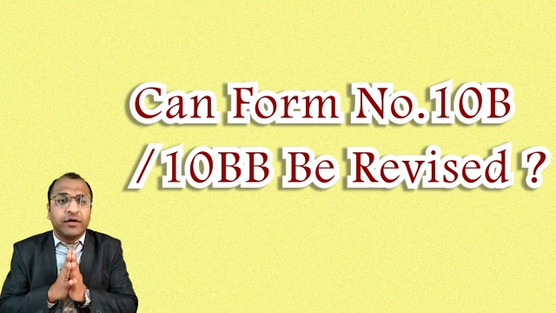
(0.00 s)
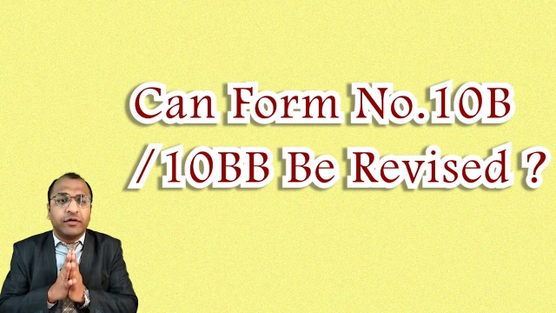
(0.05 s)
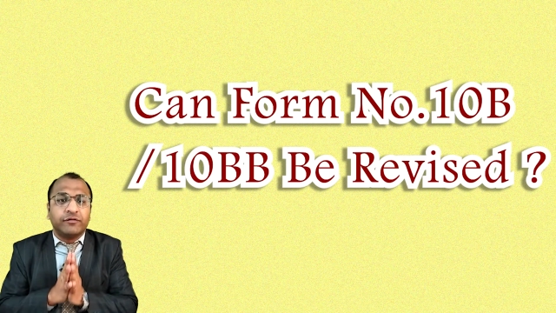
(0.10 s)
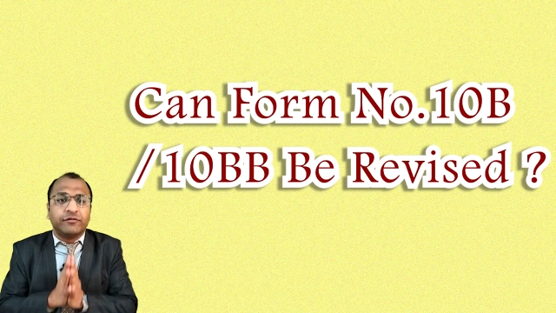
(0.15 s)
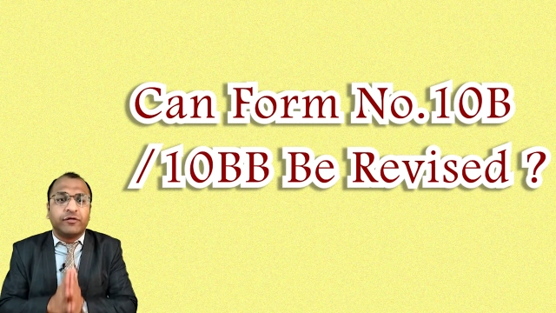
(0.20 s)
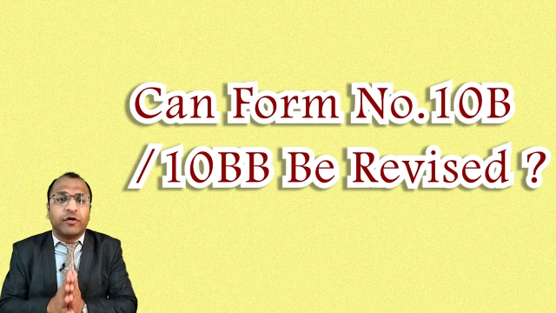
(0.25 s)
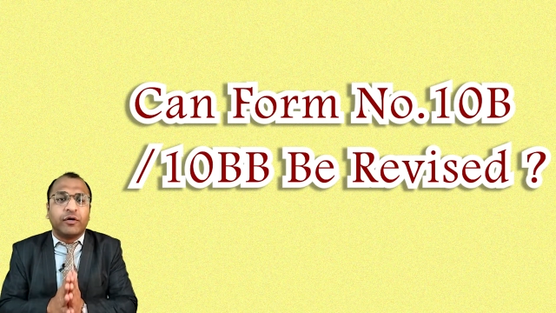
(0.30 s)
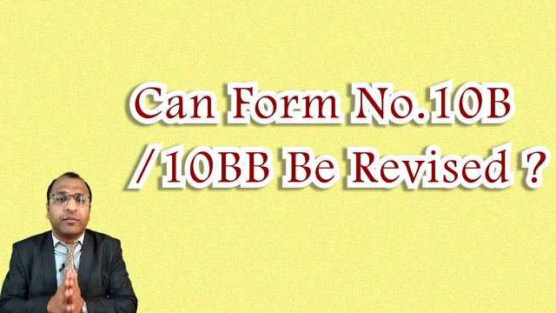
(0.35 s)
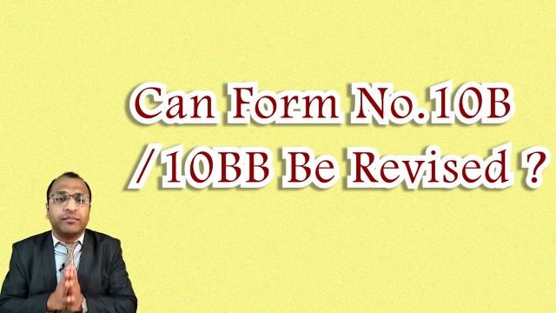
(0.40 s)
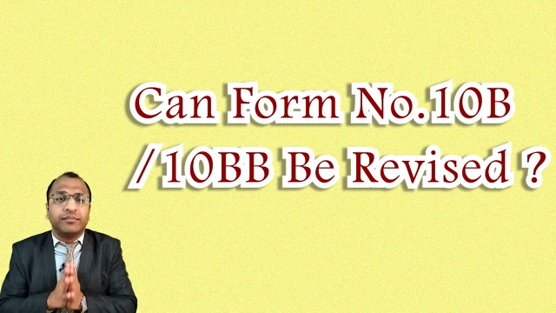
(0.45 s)

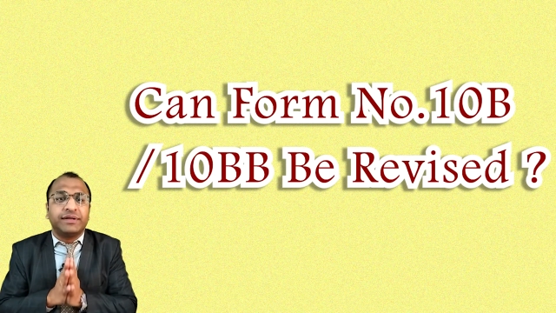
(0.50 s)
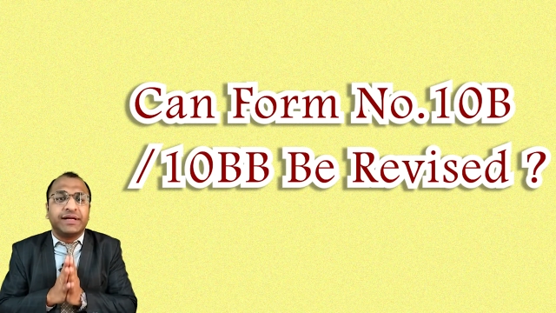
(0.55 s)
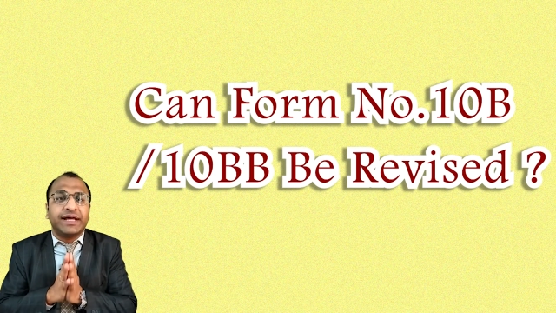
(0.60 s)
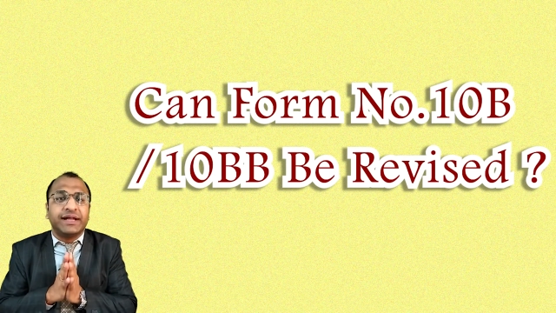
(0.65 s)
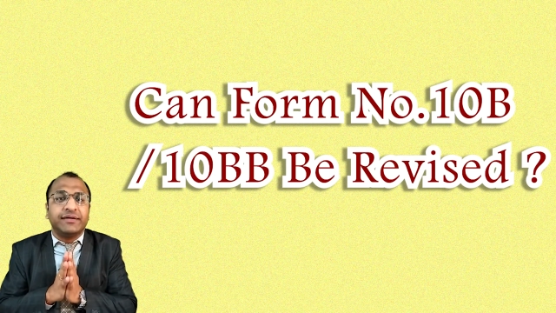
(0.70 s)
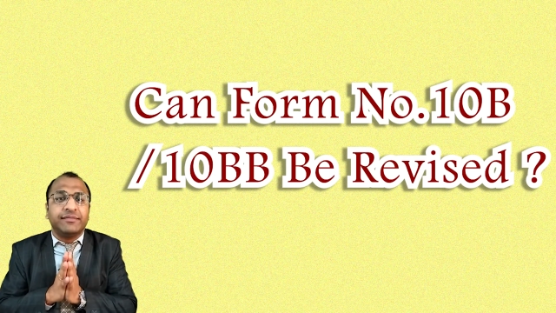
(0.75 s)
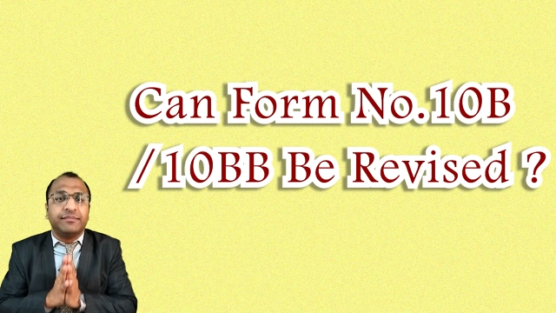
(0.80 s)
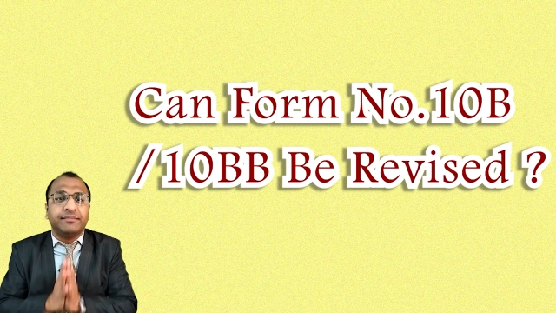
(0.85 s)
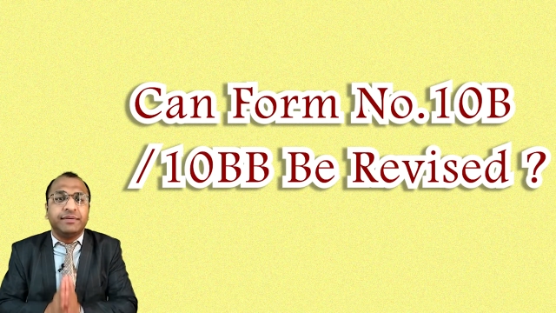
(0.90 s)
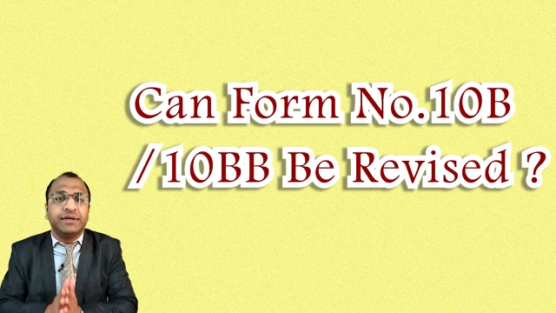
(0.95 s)
Form
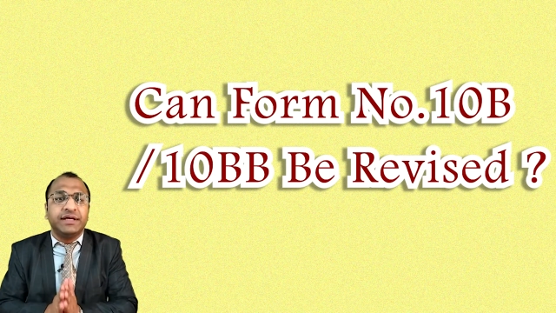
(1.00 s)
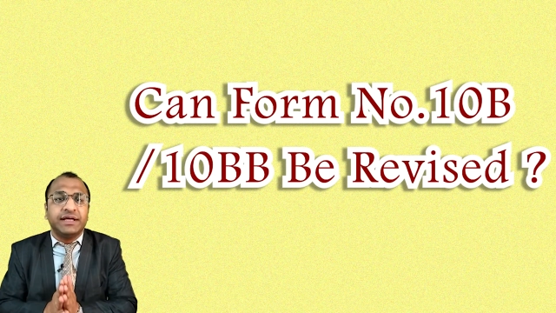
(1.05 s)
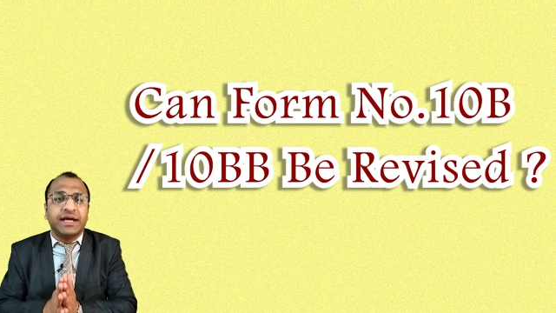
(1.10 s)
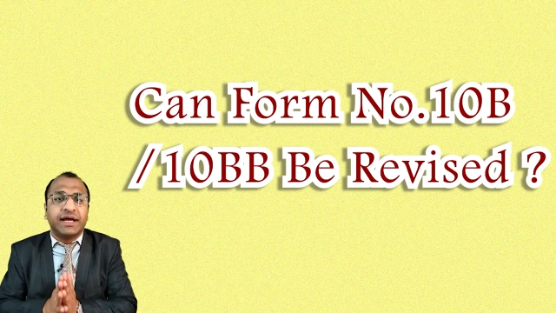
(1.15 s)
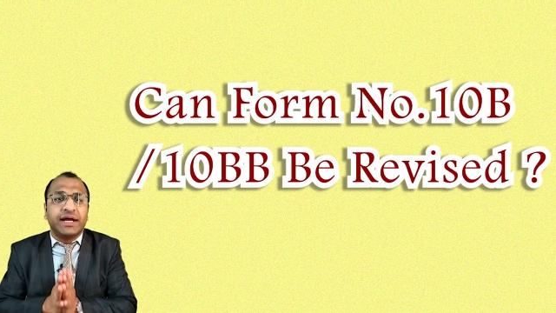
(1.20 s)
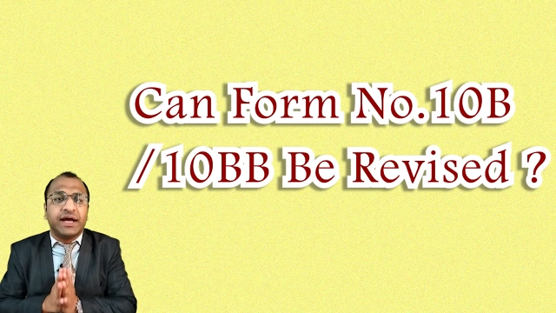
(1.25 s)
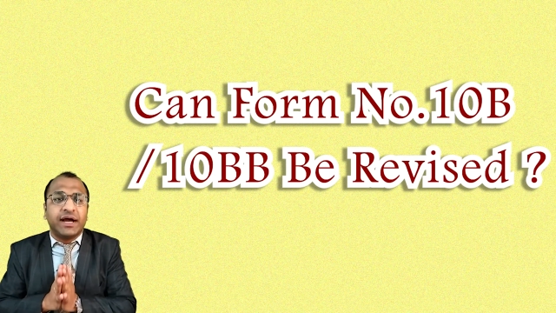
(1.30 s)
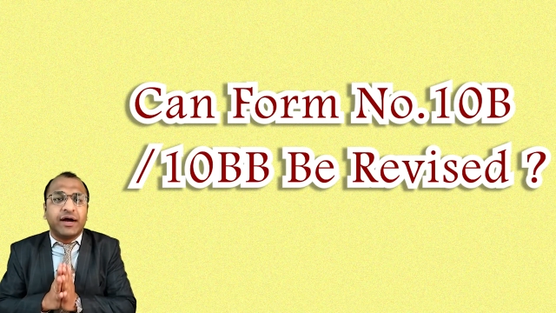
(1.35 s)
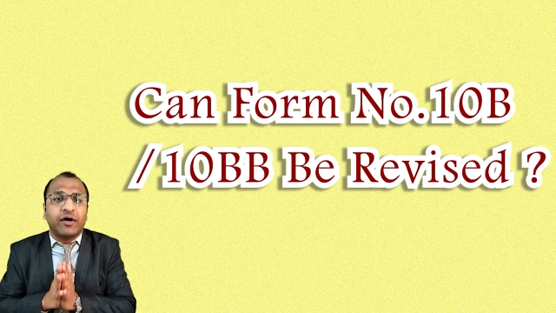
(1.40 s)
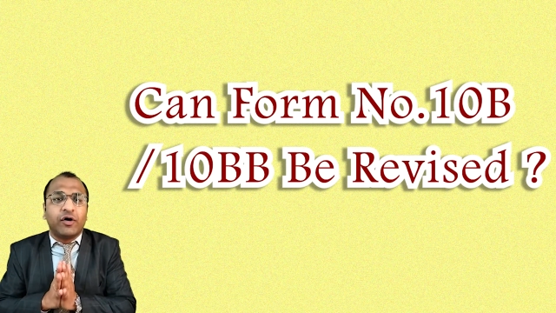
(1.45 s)

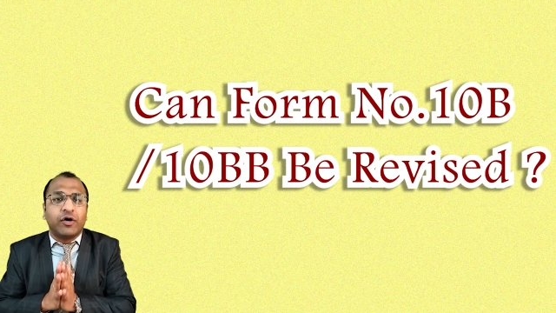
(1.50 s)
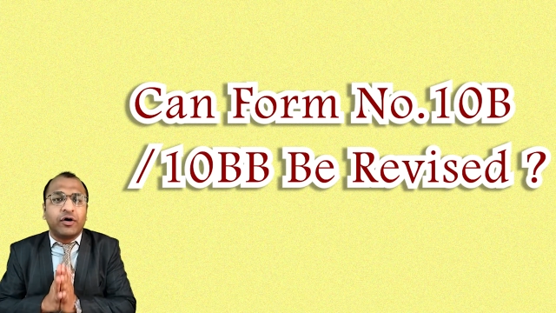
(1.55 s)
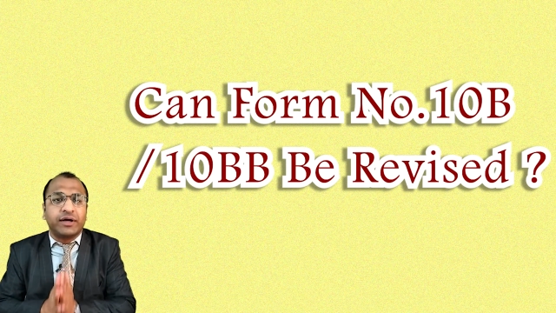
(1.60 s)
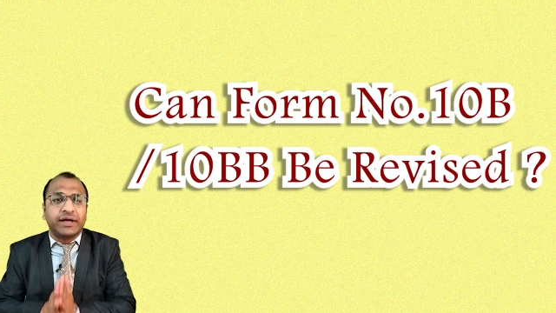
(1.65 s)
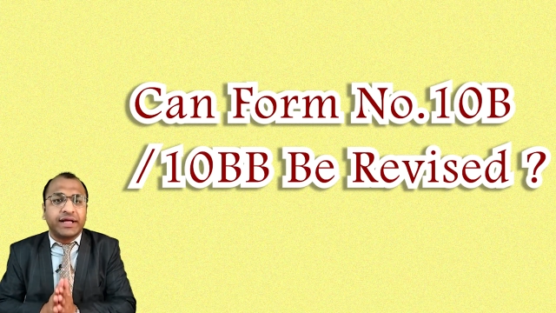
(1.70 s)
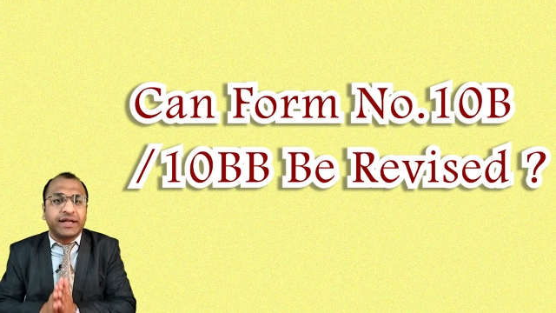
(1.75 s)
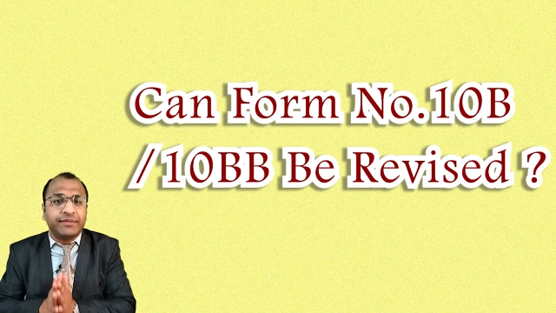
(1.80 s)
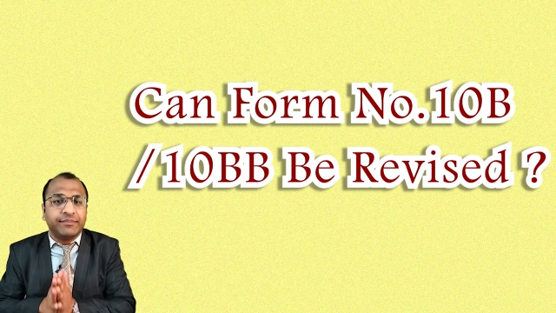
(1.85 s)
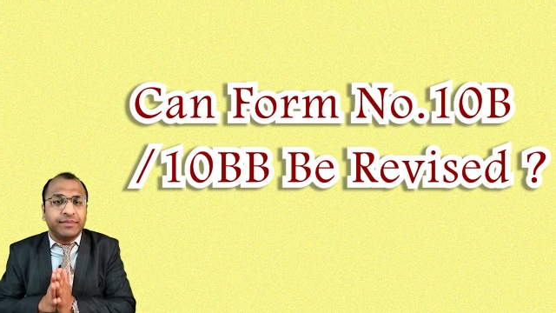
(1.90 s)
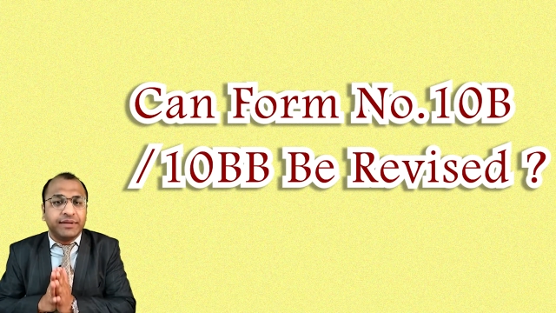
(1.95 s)
10B or
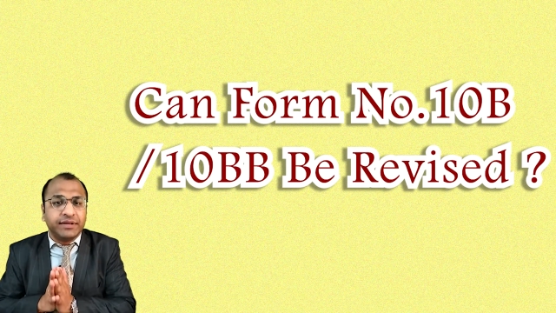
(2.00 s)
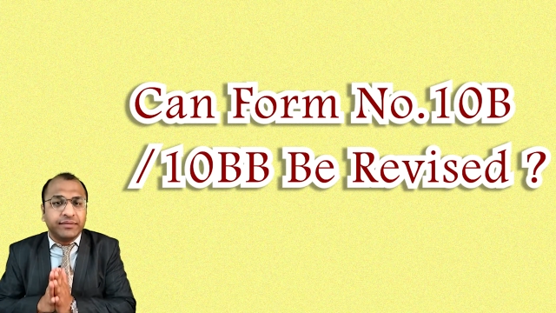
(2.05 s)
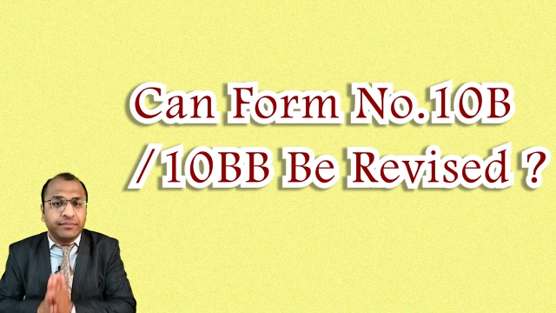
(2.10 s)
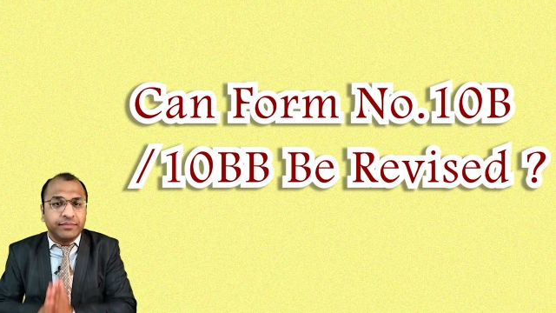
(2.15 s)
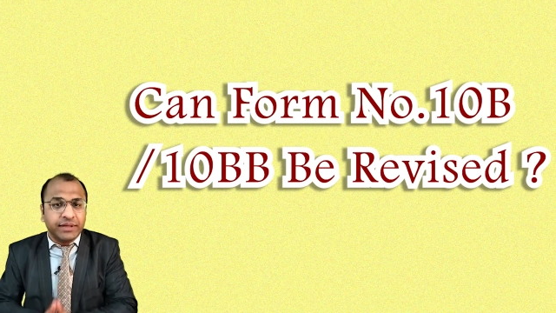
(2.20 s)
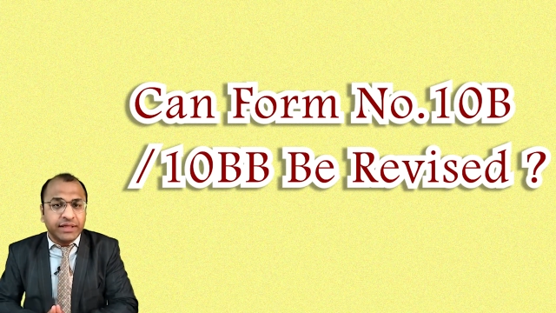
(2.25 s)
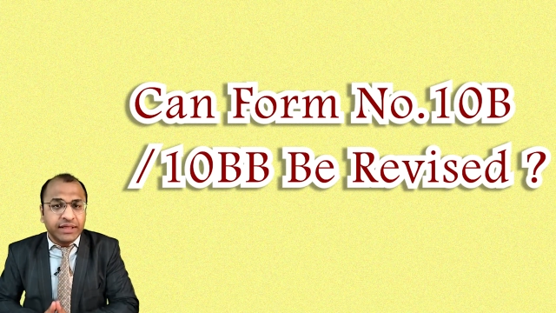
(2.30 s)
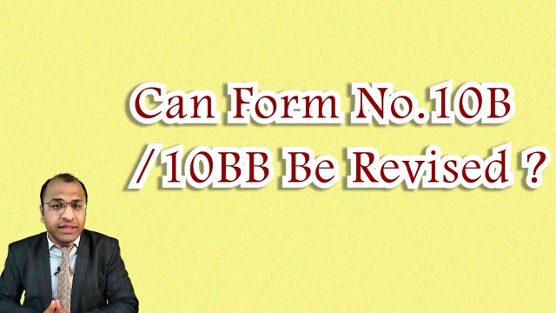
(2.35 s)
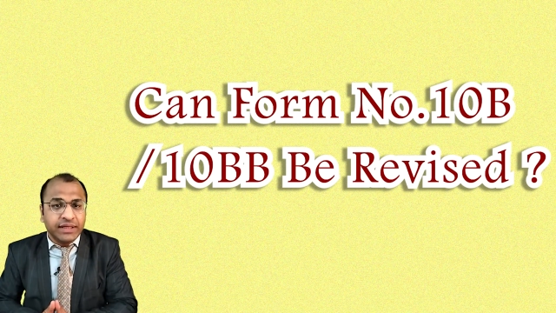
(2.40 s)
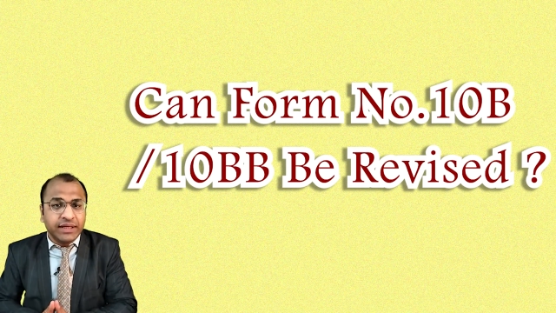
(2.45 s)

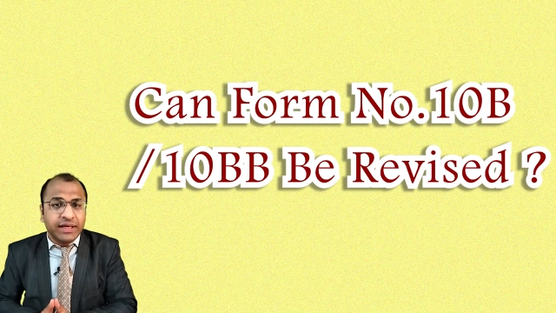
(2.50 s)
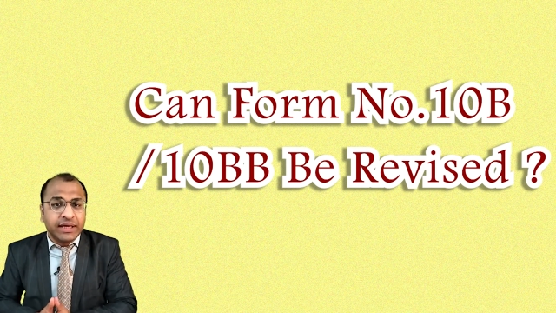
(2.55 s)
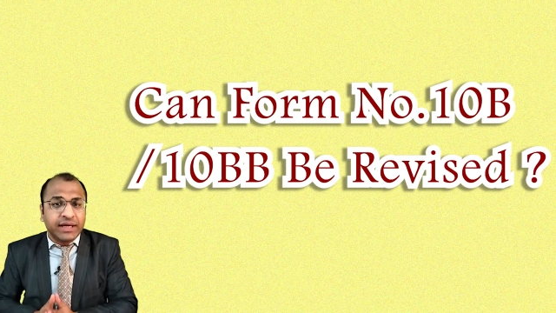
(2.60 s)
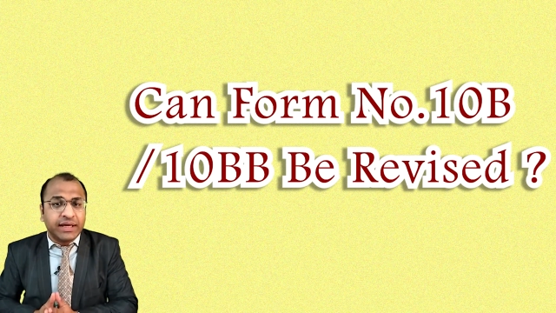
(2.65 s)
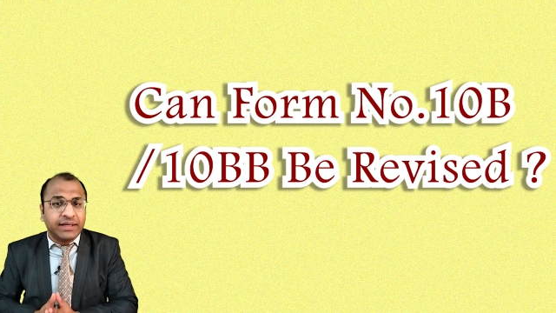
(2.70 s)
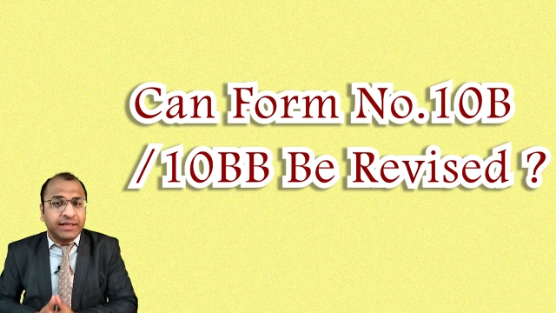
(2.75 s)
10BB,